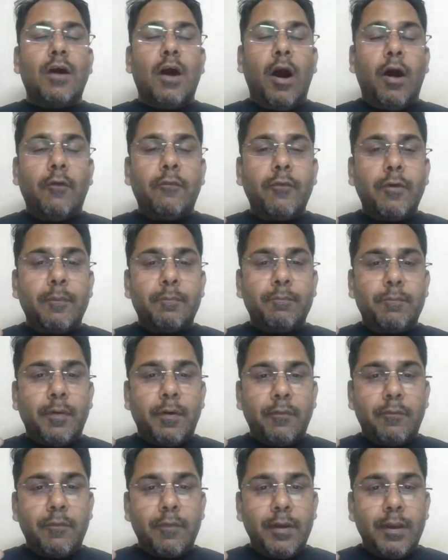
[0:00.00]
of a
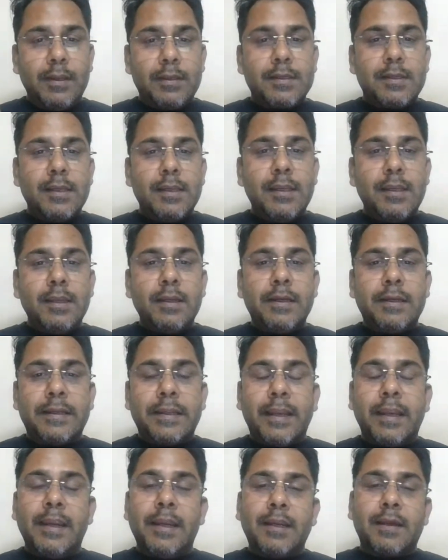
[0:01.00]
publicly
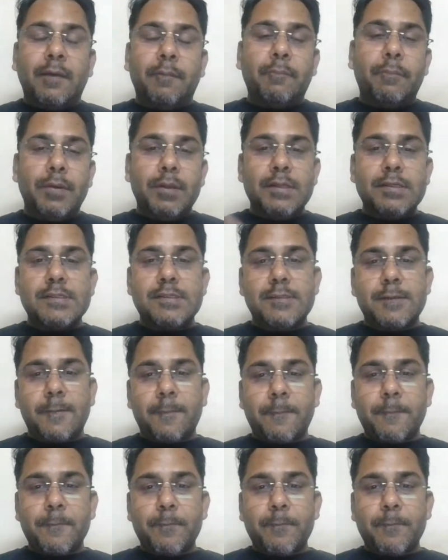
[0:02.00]
traded companies.